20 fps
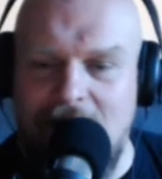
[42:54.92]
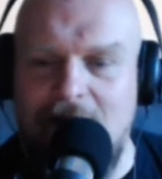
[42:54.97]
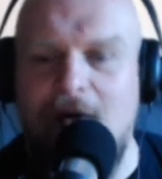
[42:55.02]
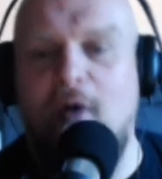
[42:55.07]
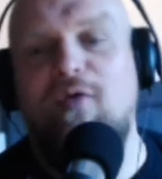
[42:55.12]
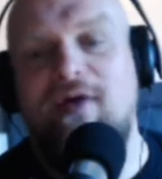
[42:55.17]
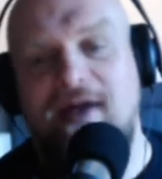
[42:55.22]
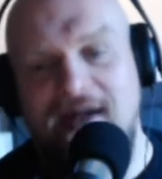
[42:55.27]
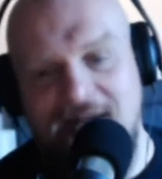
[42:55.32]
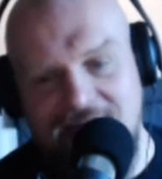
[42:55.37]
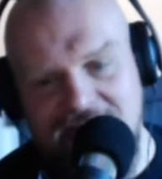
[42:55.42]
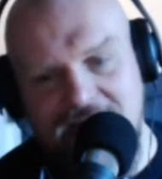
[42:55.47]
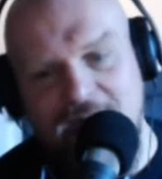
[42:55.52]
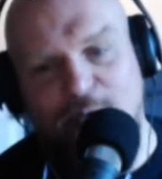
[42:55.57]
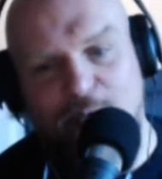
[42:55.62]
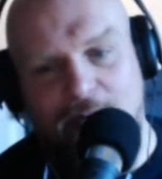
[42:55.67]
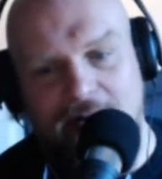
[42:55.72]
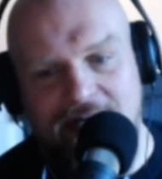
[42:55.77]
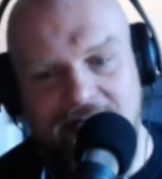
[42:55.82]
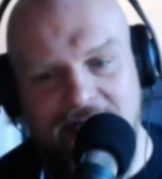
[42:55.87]
Okay, yeah,
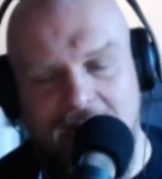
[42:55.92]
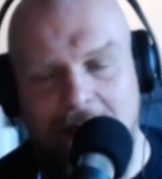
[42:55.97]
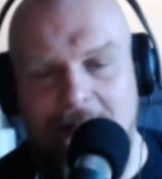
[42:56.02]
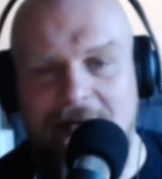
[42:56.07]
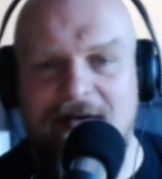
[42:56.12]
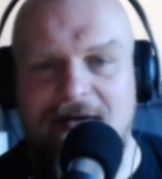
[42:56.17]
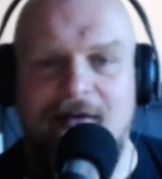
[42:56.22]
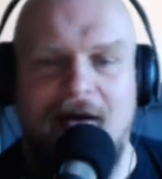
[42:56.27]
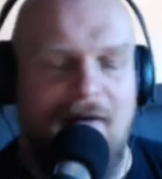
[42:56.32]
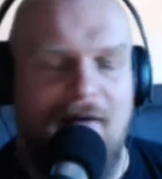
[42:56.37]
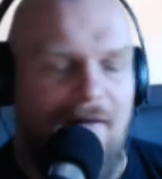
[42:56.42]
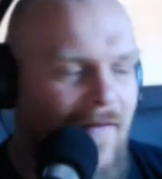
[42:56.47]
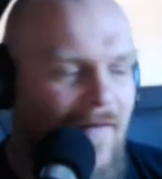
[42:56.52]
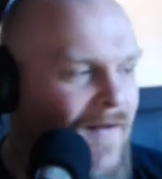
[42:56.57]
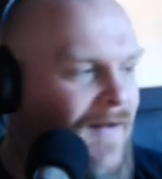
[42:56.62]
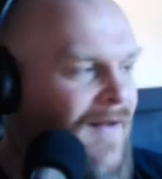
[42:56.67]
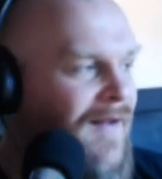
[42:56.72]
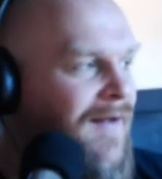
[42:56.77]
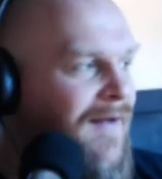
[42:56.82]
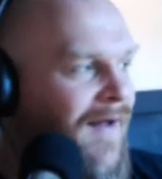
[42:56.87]
right, yeah. I mean,
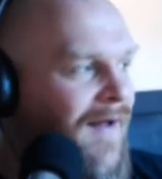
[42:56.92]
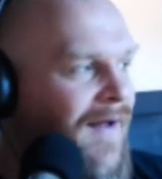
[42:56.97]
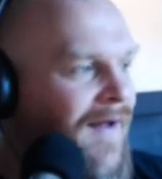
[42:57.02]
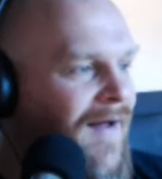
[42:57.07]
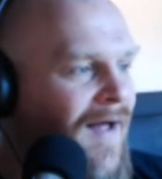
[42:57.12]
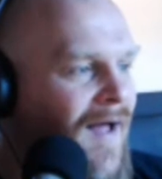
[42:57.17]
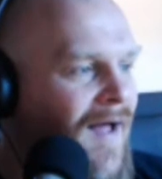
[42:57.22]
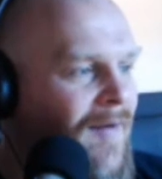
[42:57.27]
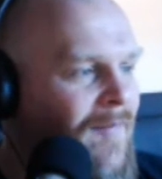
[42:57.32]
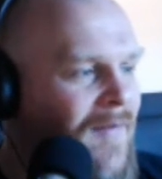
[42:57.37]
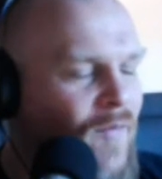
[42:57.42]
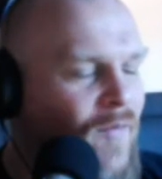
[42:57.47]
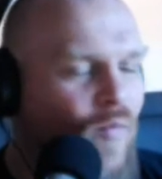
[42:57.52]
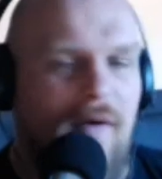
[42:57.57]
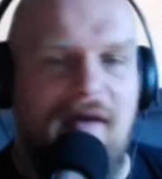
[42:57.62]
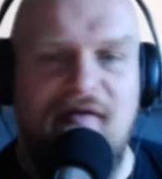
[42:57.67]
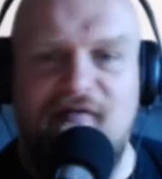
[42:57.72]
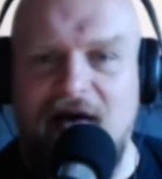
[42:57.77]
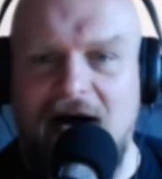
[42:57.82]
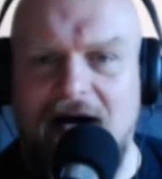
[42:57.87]

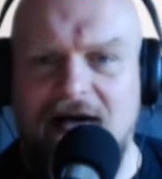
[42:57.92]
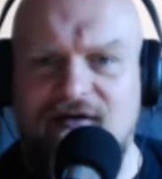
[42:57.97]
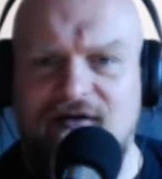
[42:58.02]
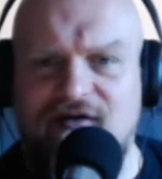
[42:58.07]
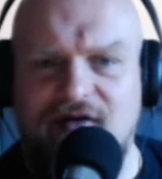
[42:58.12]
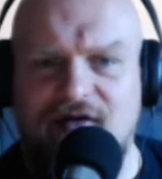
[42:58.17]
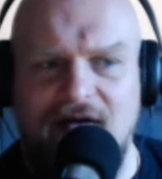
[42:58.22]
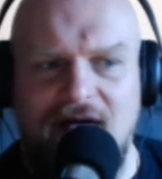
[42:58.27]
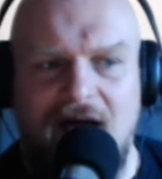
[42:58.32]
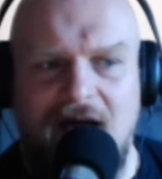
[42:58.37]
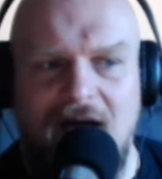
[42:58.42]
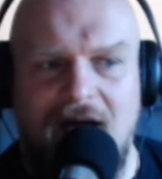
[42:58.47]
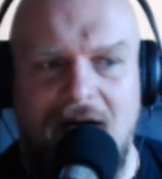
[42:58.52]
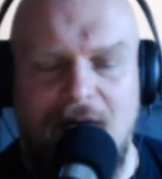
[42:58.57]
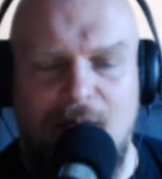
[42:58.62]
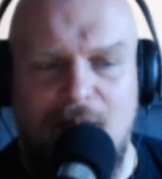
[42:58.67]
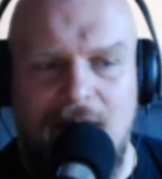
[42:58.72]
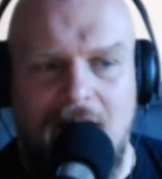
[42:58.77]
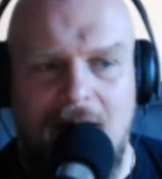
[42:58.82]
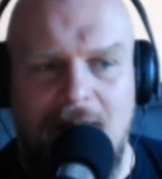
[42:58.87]
we've
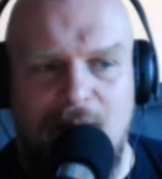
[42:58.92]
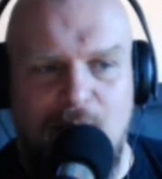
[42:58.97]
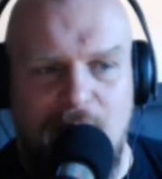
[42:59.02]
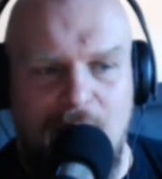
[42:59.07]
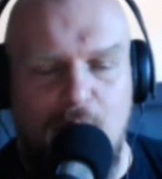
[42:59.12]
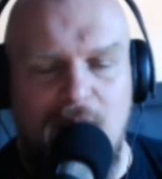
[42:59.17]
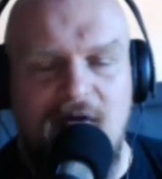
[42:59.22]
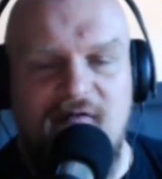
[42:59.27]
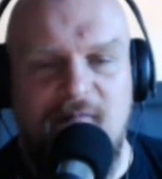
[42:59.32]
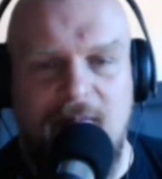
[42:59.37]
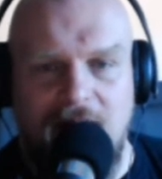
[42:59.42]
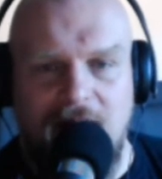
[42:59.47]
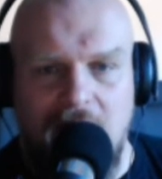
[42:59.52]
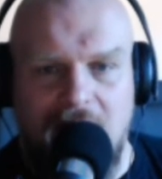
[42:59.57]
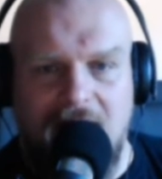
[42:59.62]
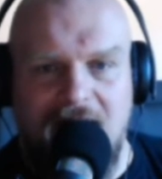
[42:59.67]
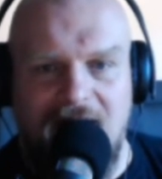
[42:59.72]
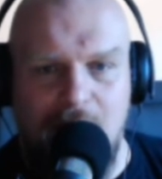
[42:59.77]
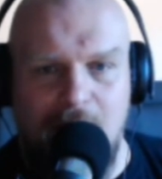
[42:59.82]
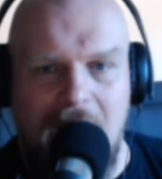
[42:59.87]
been
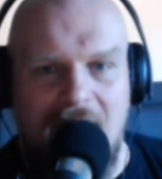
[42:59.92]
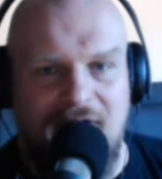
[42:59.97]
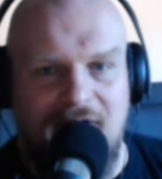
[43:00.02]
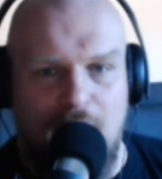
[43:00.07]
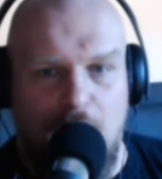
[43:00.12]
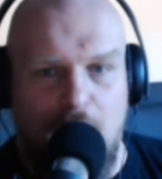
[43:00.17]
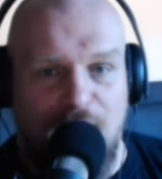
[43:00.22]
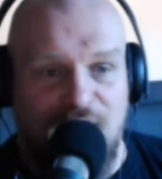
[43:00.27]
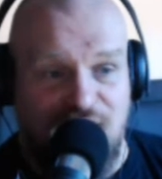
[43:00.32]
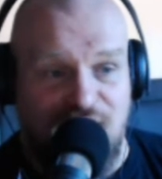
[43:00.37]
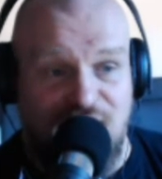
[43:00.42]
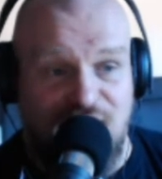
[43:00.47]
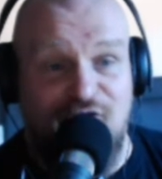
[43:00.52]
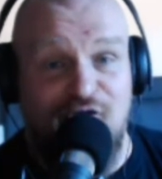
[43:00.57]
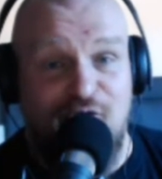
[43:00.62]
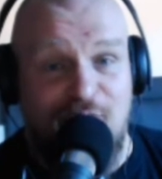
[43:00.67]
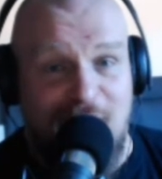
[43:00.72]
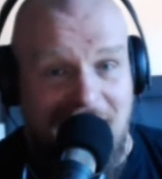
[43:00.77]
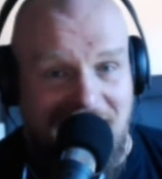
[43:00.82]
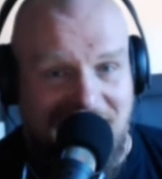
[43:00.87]
lucky that we haven't lost
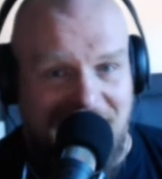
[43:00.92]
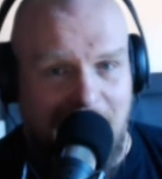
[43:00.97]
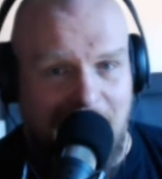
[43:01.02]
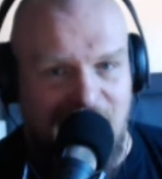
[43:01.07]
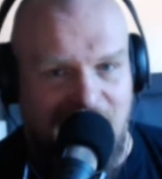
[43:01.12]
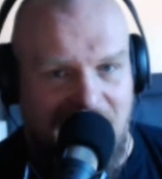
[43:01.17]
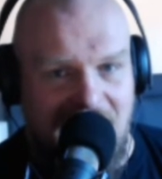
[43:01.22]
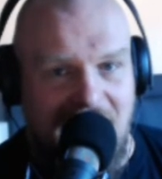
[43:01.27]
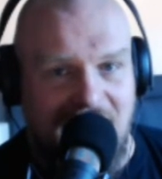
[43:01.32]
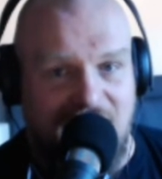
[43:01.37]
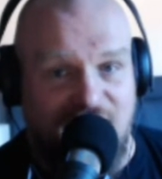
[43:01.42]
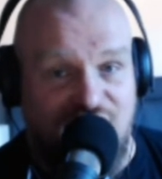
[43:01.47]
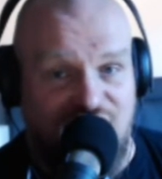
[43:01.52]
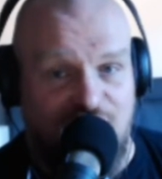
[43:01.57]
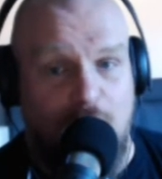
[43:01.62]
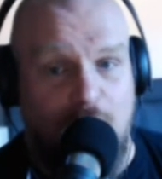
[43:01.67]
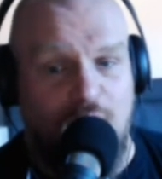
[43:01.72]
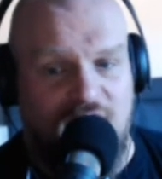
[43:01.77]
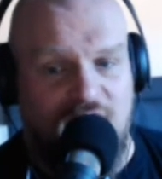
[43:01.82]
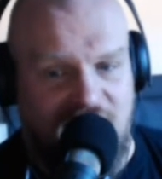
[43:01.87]
too many with the lack of
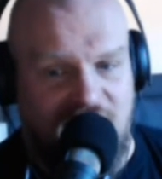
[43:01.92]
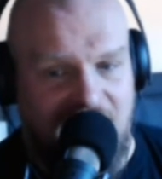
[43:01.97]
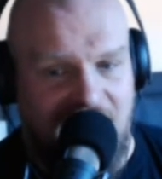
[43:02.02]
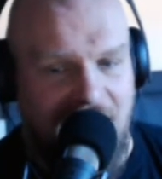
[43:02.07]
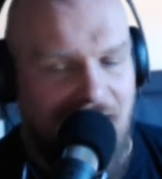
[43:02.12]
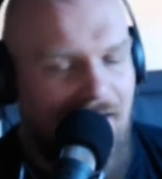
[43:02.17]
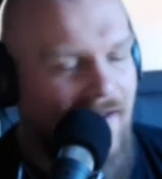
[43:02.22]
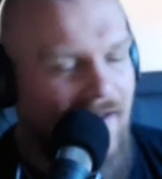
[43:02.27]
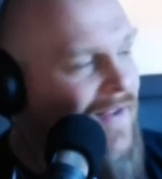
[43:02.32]
shows recently.